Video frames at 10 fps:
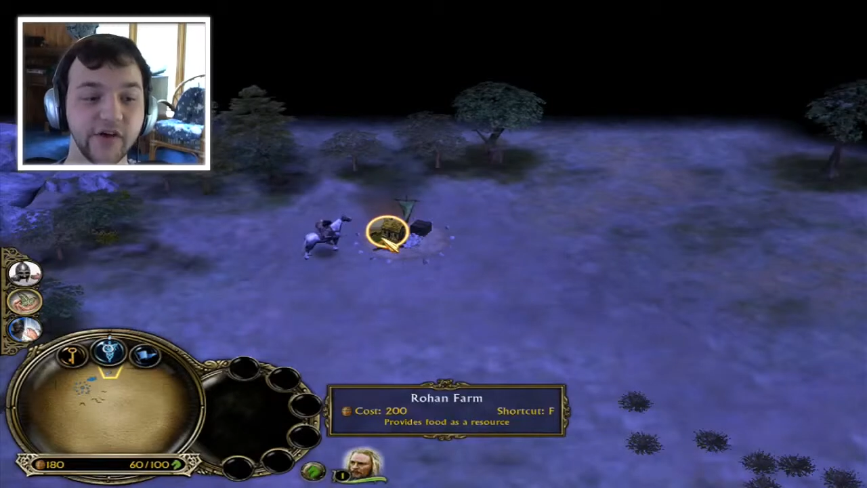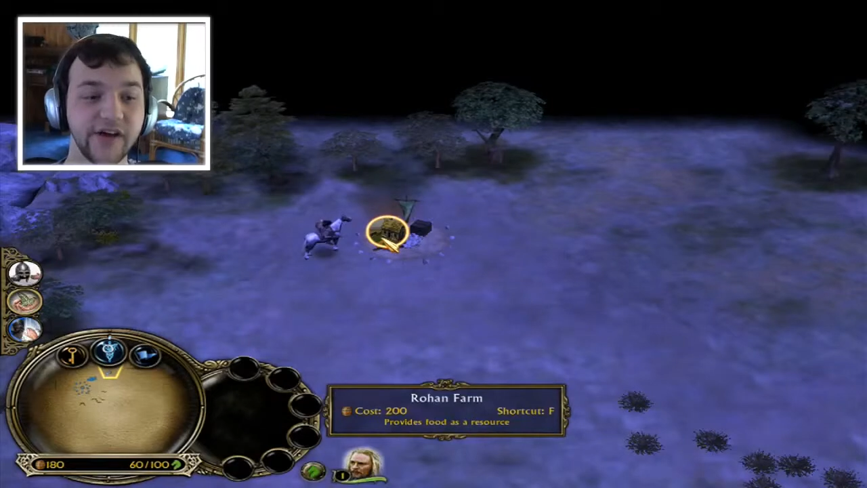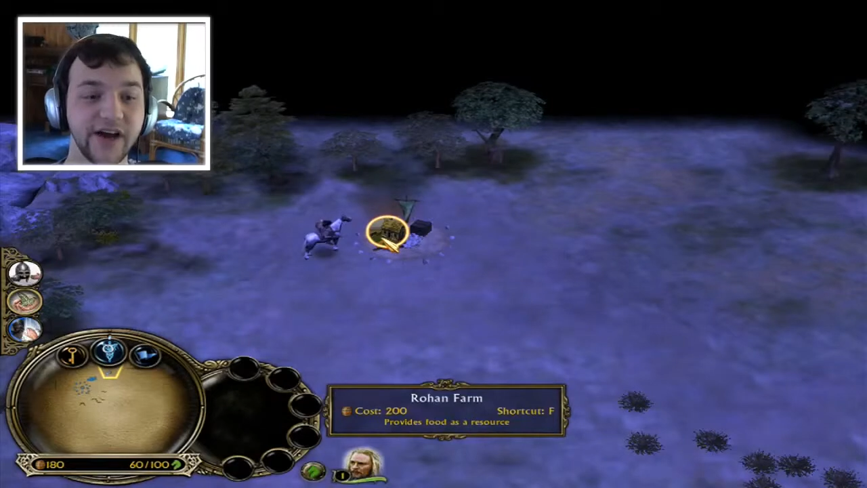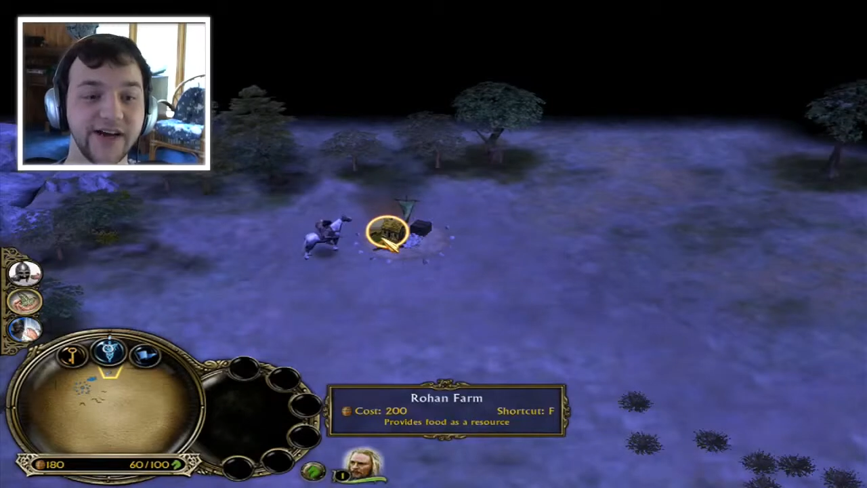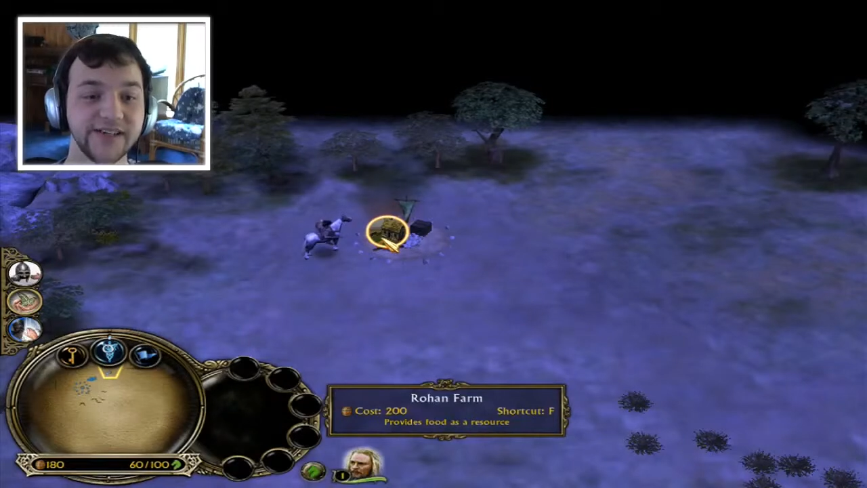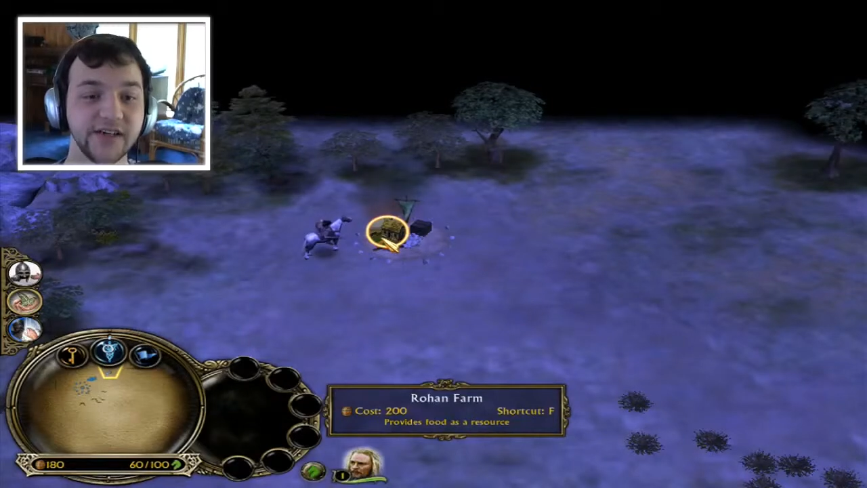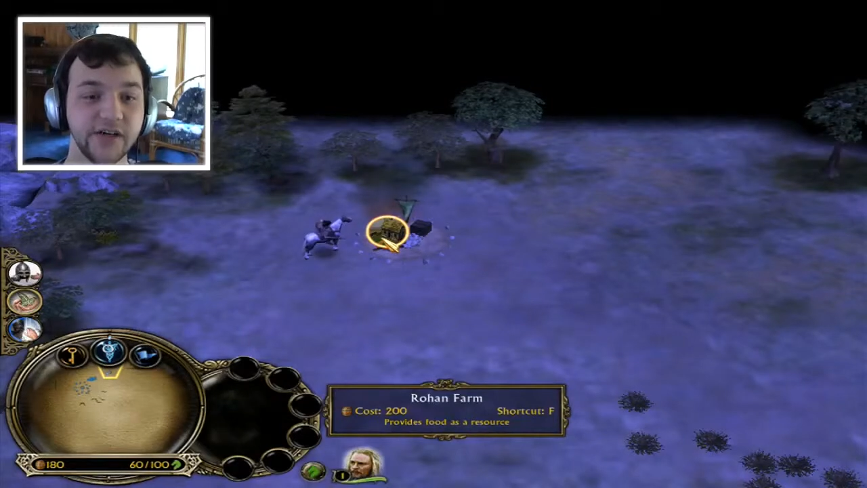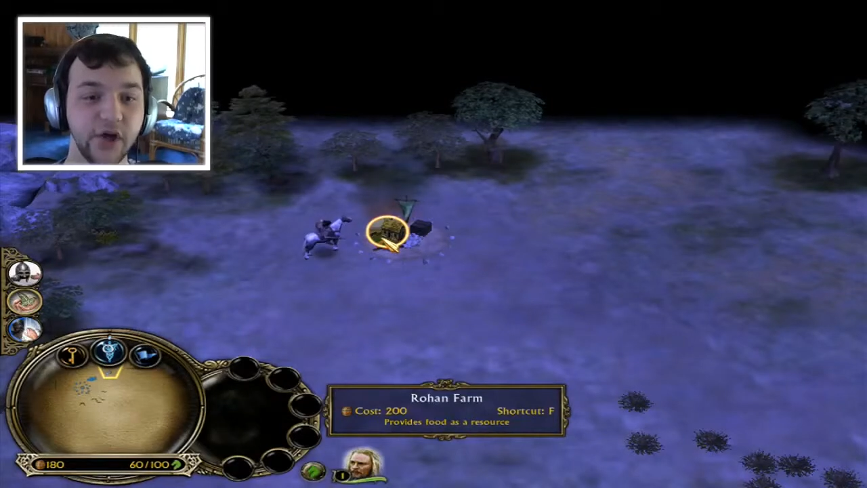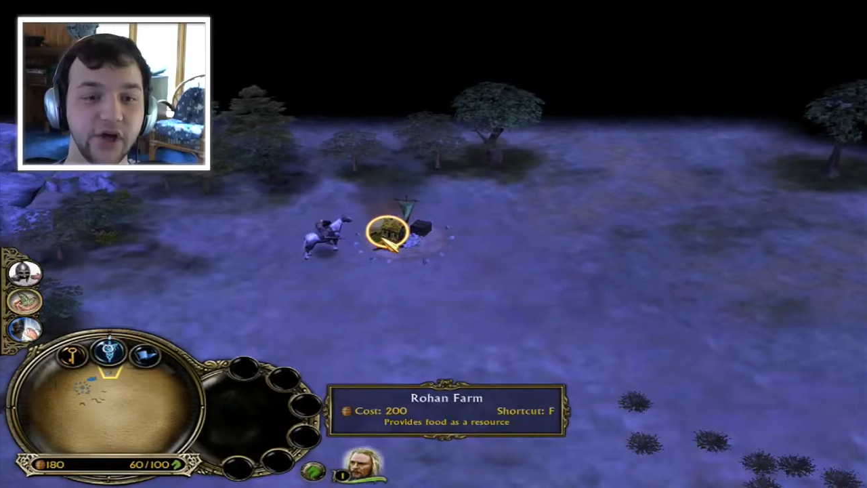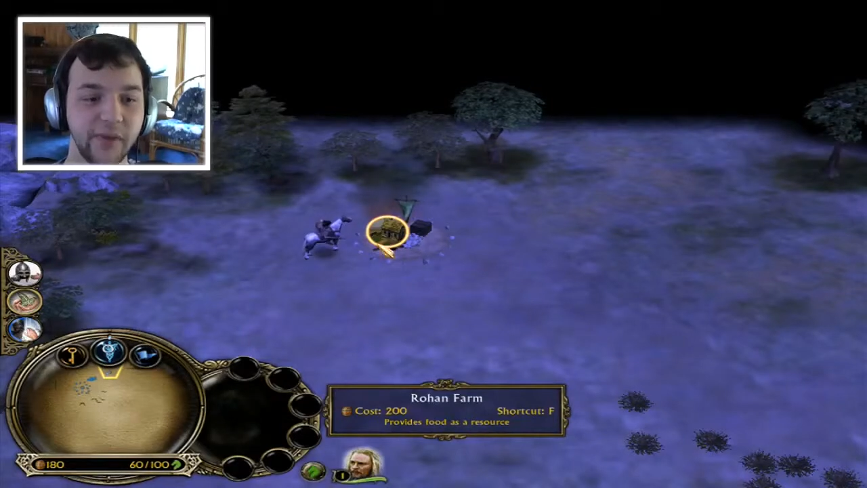the good guys,
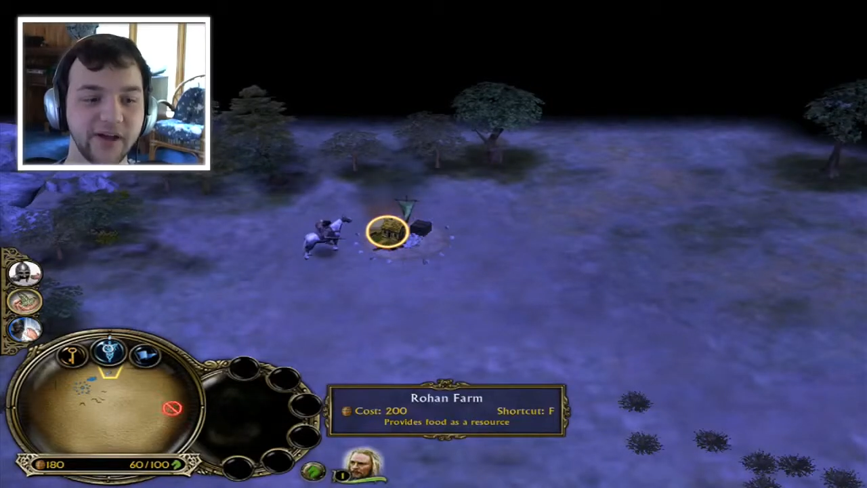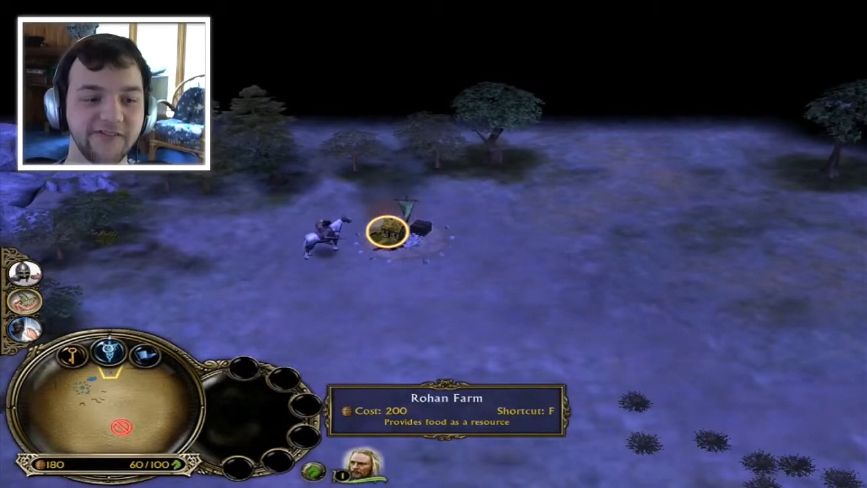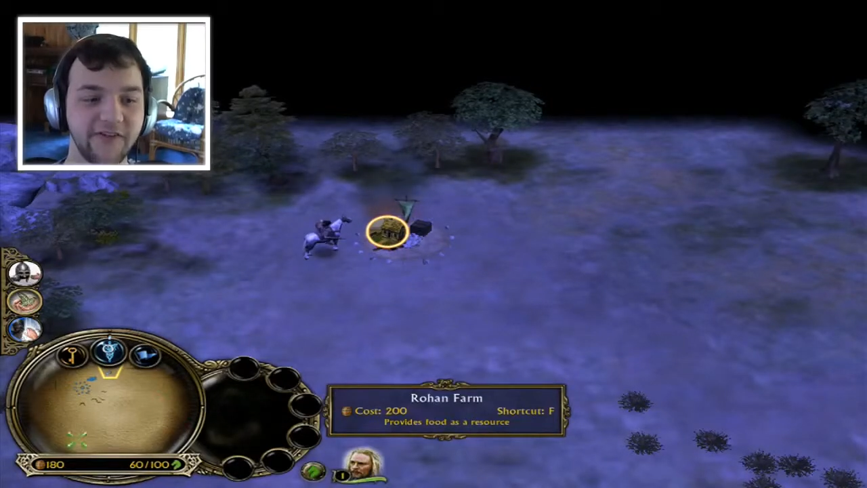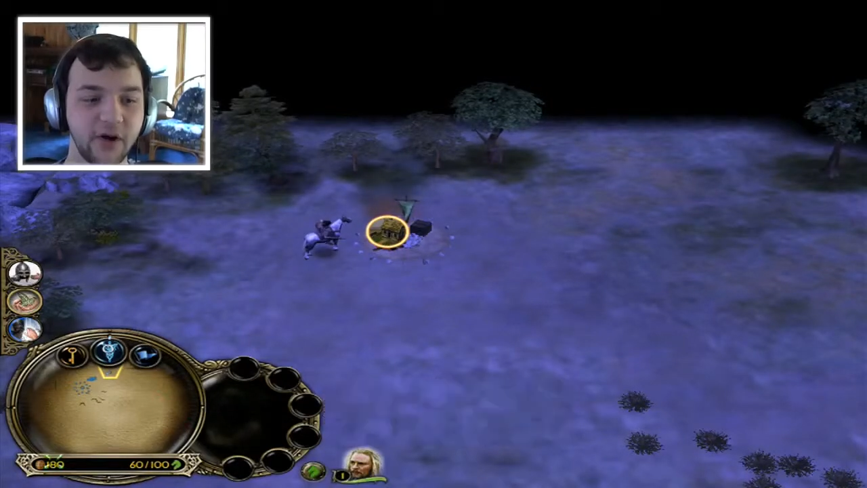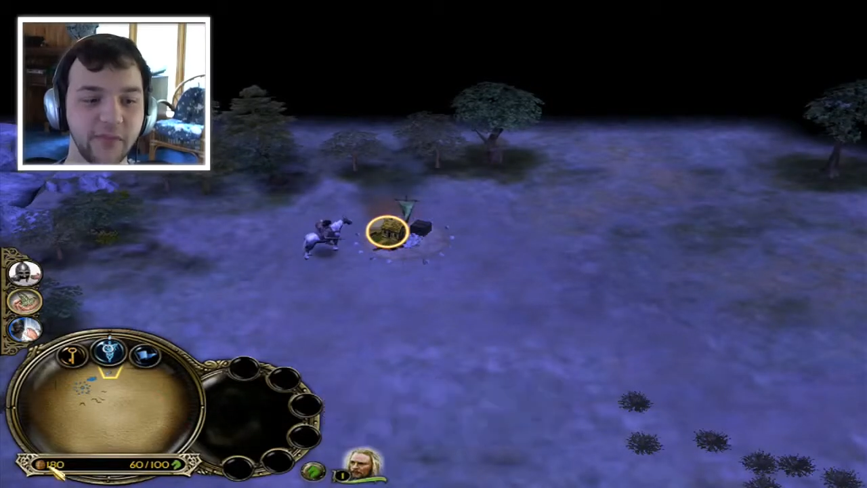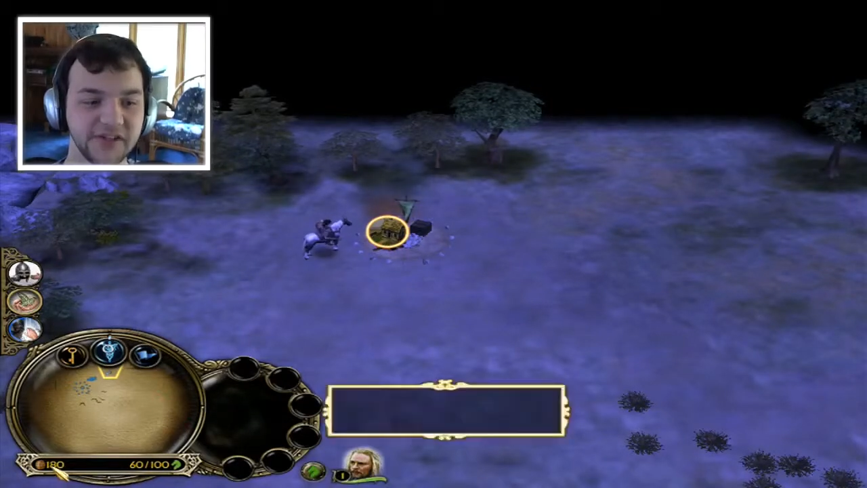you can make a farm